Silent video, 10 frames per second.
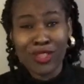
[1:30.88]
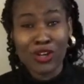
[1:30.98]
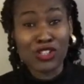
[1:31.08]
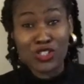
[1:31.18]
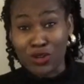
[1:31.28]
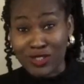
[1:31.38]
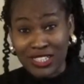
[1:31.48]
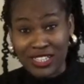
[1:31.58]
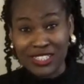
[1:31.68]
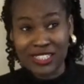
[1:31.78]

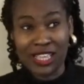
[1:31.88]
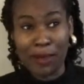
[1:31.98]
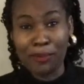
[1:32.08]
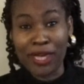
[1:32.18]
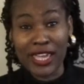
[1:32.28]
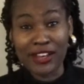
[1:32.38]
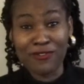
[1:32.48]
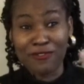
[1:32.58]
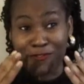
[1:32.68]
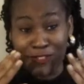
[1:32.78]
consultants, and
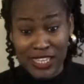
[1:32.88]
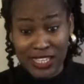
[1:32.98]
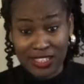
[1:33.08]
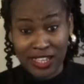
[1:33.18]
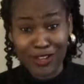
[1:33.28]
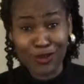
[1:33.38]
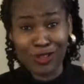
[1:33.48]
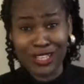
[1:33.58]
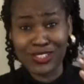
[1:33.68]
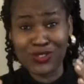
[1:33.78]
paying fees that are
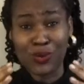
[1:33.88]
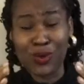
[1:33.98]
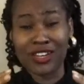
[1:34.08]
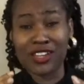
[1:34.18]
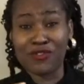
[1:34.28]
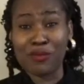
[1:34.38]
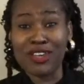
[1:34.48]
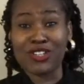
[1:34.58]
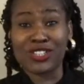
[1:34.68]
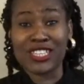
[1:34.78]
not necessary when the
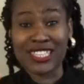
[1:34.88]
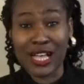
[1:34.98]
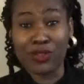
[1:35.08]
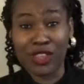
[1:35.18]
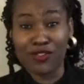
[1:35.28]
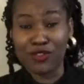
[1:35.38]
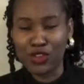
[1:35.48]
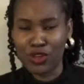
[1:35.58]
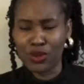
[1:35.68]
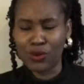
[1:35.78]
information is out there for
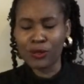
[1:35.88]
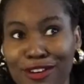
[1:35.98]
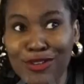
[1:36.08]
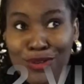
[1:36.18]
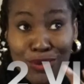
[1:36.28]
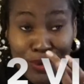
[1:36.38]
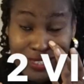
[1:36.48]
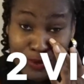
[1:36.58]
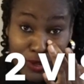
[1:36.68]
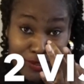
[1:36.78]
you. Tier 2, which
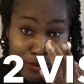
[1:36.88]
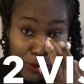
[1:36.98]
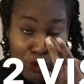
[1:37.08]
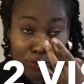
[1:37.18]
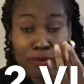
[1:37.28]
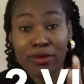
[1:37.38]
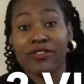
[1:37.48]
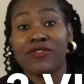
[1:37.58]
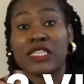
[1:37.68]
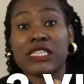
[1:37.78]
is one of the most
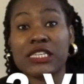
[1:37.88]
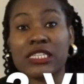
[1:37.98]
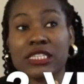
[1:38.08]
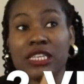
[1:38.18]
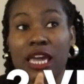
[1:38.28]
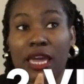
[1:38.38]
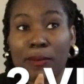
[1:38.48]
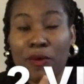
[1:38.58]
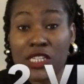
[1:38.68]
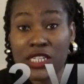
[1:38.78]
popular visas
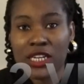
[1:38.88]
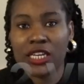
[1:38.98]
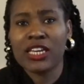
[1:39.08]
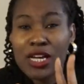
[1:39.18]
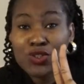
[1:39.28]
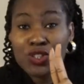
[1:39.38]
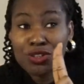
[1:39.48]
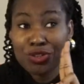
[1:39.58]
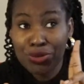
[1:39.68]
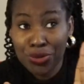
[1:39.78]
presently. So
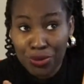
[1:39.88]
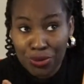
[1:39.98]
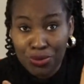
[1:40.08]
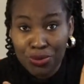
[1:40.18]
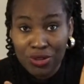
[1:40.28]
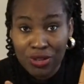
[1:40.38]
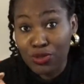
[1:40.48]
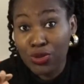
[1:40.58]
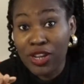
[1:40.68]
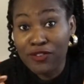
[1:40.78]
there are two
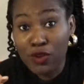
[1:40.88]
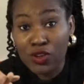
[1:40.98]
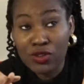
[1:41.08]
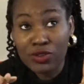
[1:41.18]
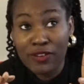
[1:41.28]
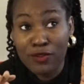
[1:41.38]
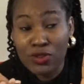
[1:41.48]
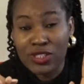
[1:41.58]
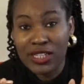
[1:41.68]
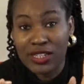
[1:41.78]
that
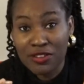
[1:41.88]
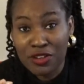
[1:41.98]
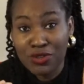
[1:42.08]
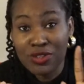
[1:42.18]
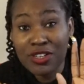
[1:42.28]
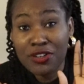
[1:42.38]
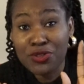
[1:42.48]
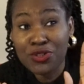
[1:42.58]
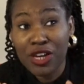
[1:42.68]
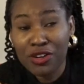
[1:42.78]
falls under that Tier 2, the Tier
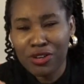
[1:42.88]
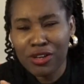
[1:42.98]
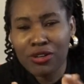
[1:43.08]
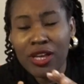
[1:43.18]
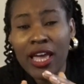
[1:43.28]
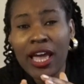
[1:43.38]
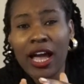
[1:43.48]
2 General